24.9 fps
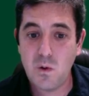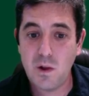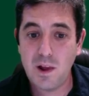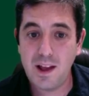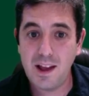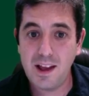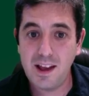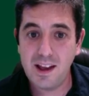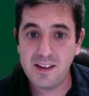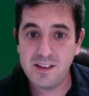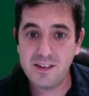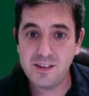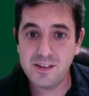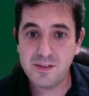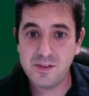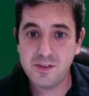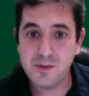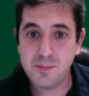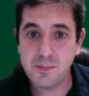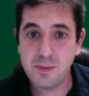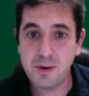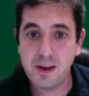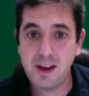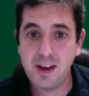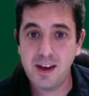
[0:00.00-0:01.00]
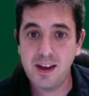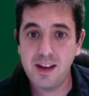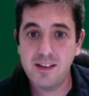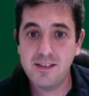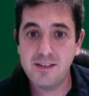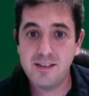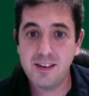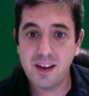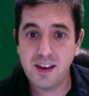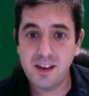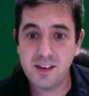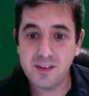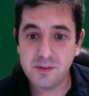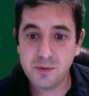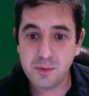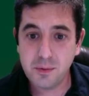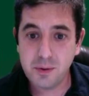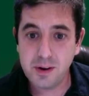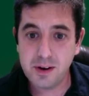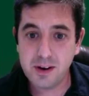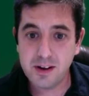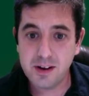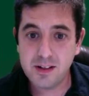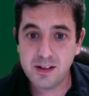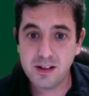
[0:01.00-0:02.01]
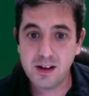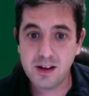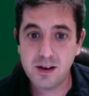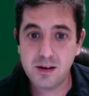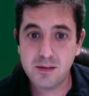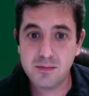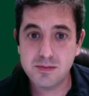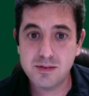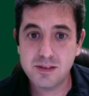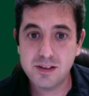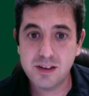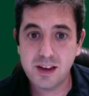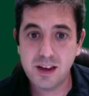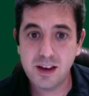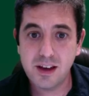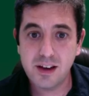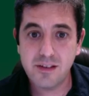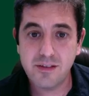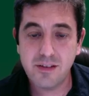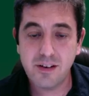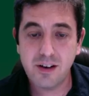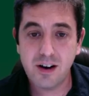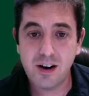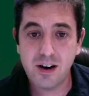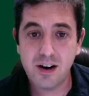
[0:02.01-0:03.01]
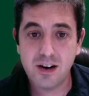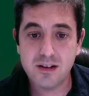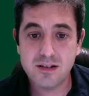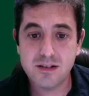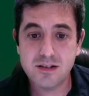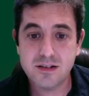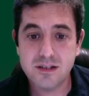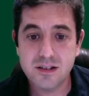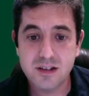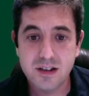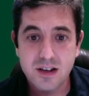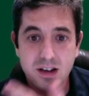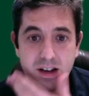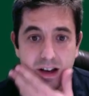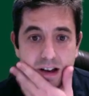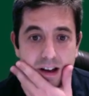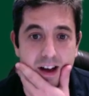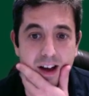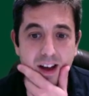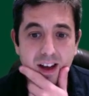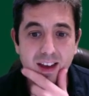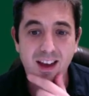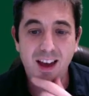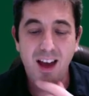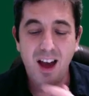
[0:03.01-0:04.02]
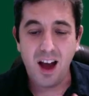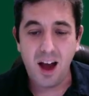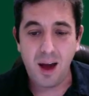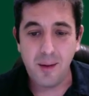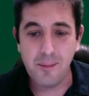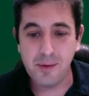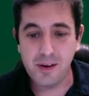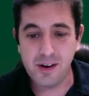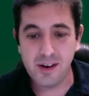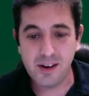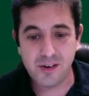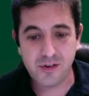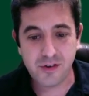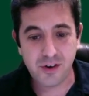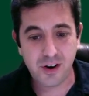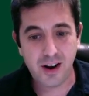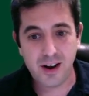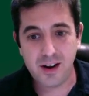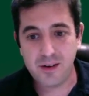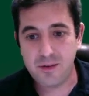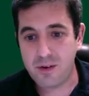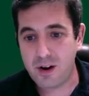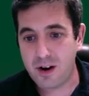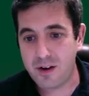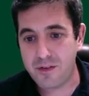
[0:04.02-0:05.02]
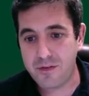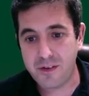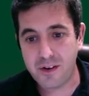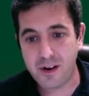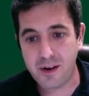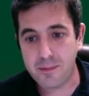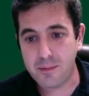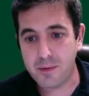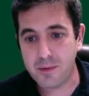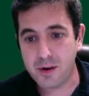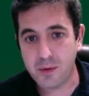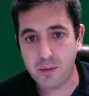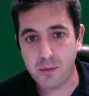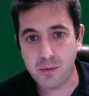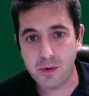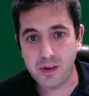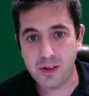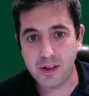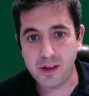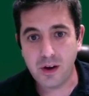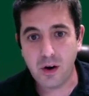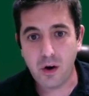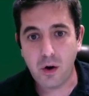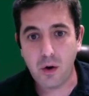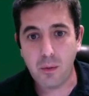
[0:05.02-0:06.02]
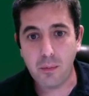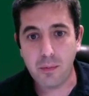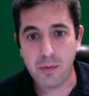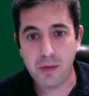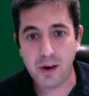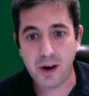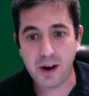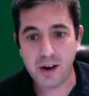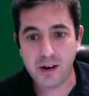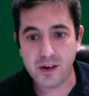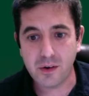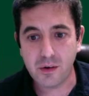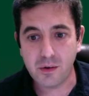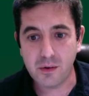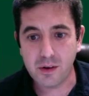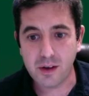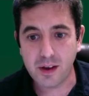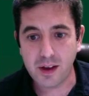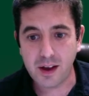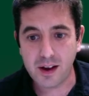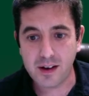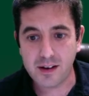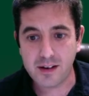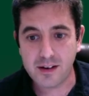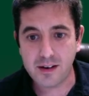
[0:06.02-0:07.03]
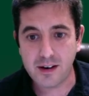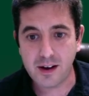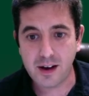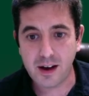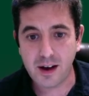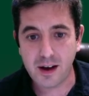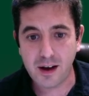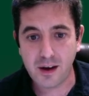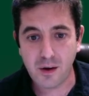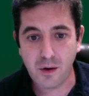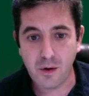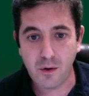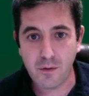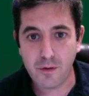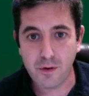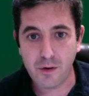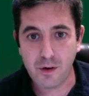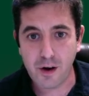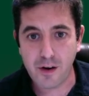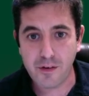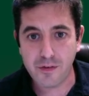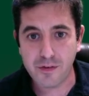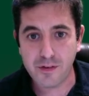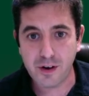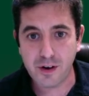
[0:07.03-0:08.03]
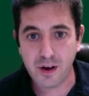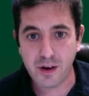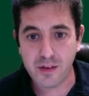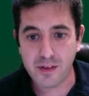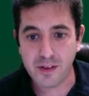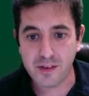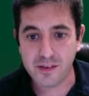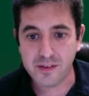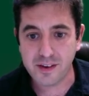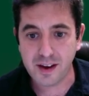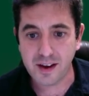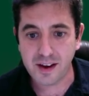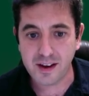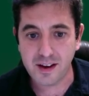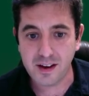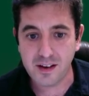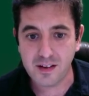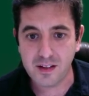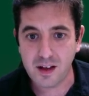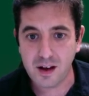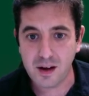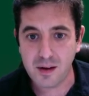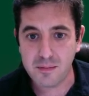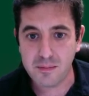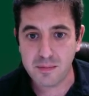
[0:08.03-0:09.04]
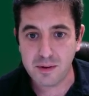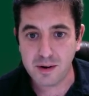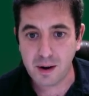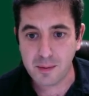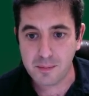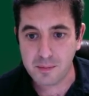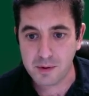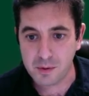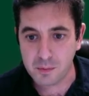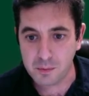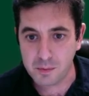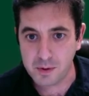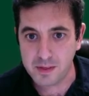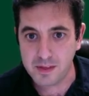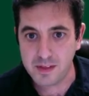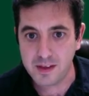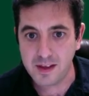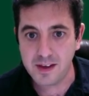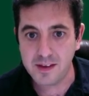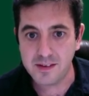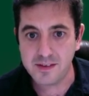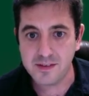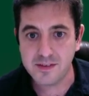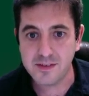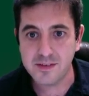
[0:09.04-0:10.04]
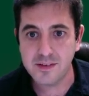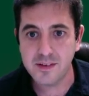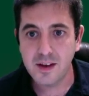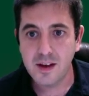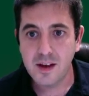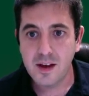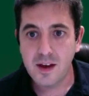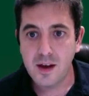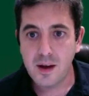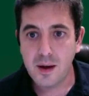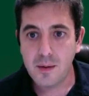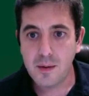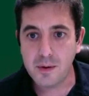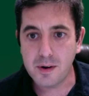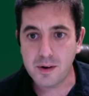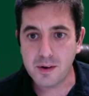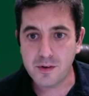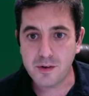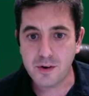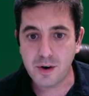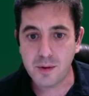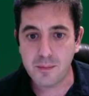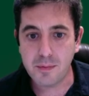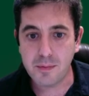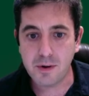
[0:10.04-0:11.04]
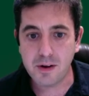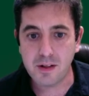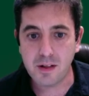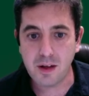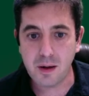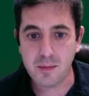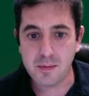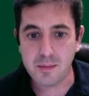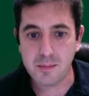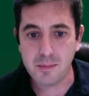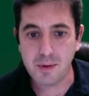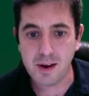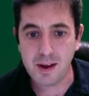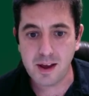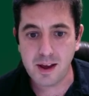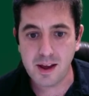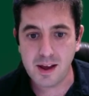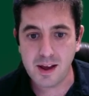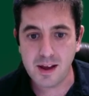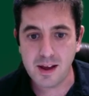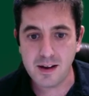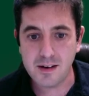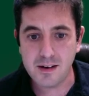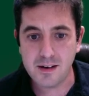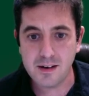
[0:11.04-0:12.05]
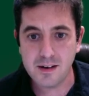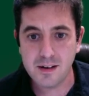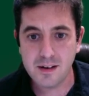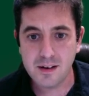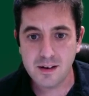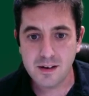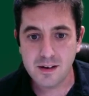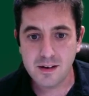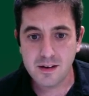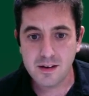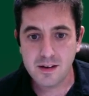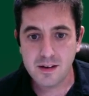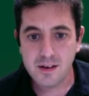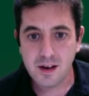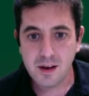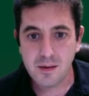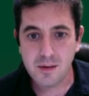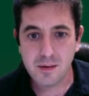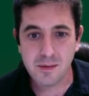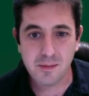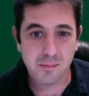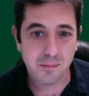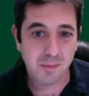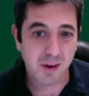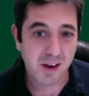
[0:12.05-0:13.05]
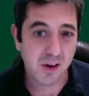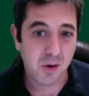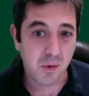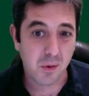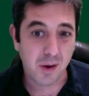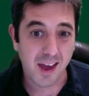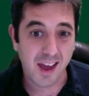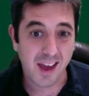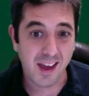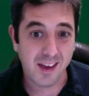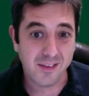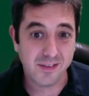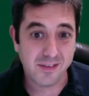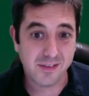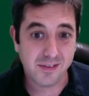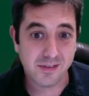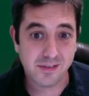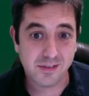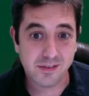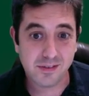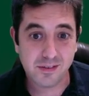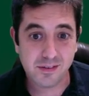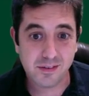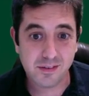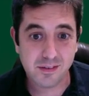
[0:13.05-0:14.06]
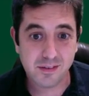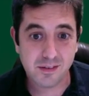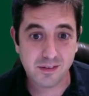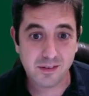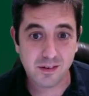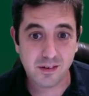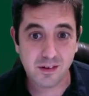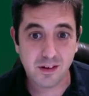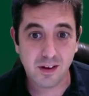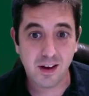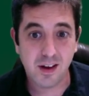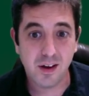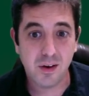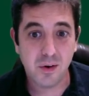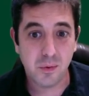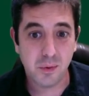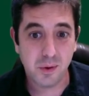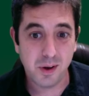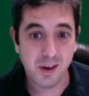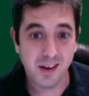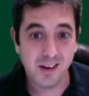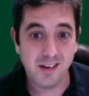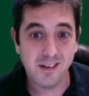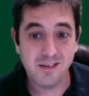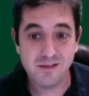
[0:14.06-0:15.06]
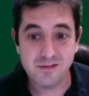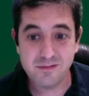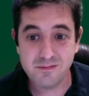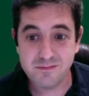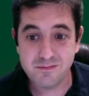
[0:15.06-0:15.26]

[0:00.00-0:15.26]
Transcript: Ace of spades, ace queen of clubs, king of hearts. Yeah, I'm going to try and rough, and I'm going to really hope that I don't get over roughed on that second club. But I'm going to win this. I'm going to trump a club in my hand. Might go ace. Okay, queen.